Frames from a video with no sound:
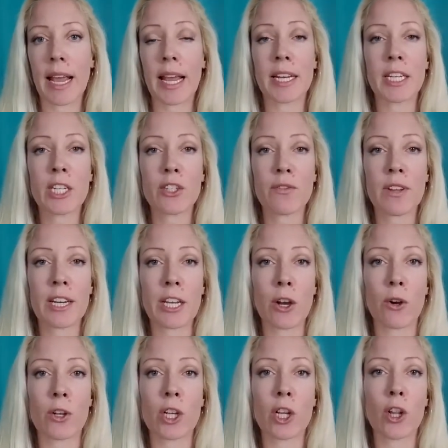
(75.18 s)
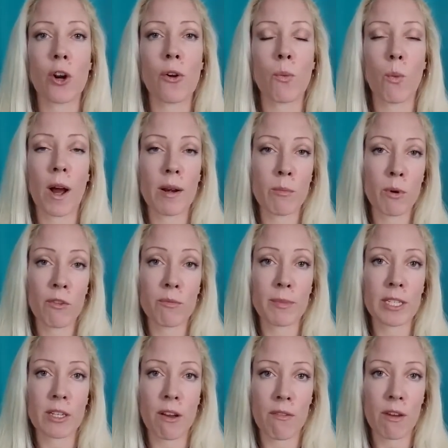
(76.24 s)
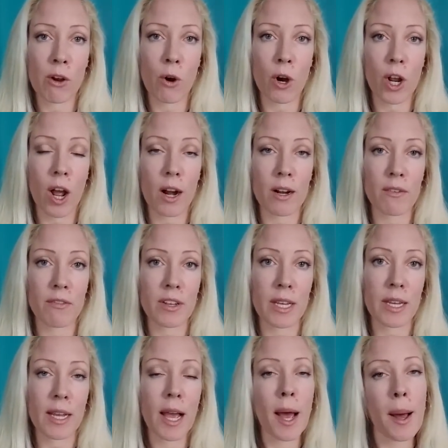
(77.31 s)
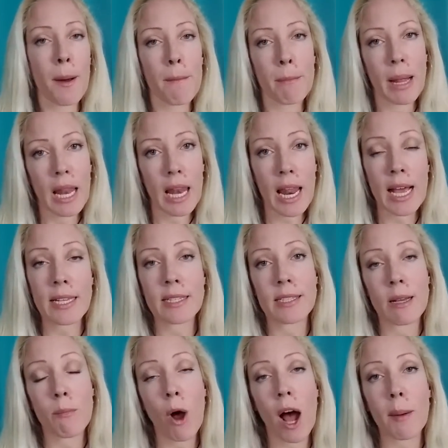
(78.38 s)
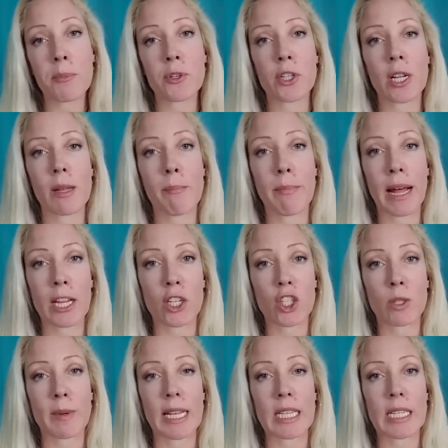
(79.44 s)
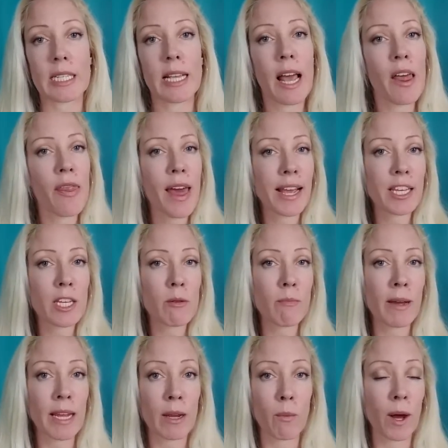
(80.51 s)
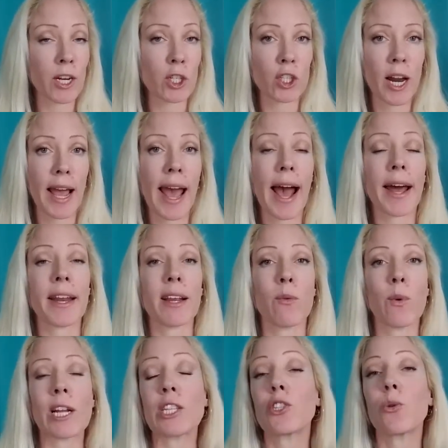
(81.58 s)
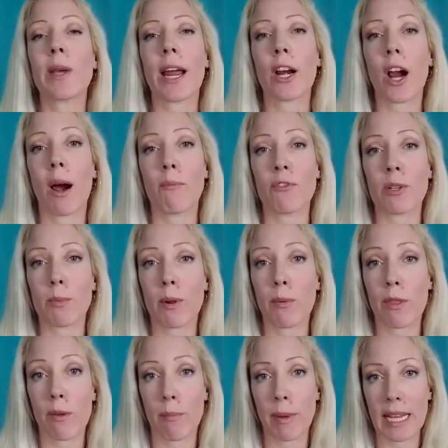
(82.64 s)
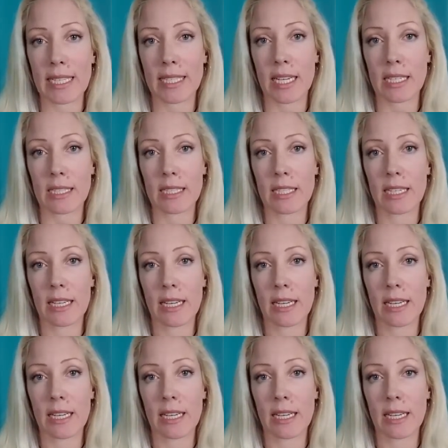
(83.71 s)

In each video, you'll learn one movement of the choreography, plus some optional embellishments that you may want to try adding once you get comfortable with the basics.